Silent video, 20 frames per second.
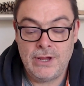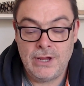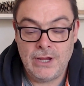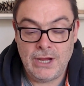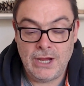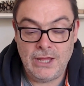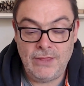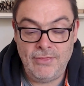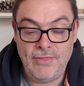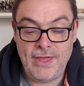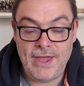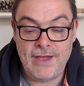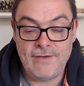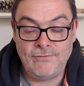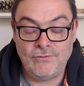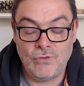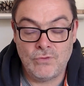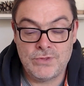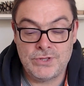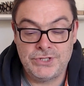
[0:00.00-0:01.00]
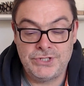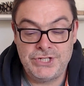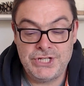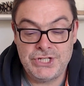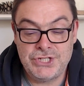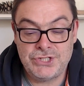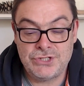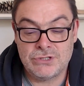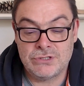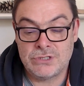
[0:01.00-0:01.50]
and therefore the
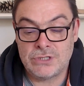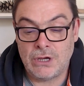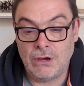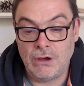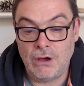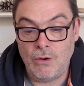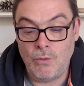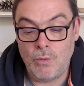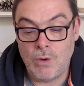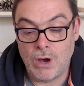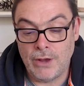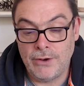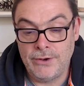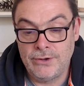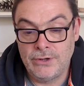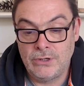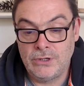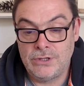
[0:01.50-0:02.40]
distance R1,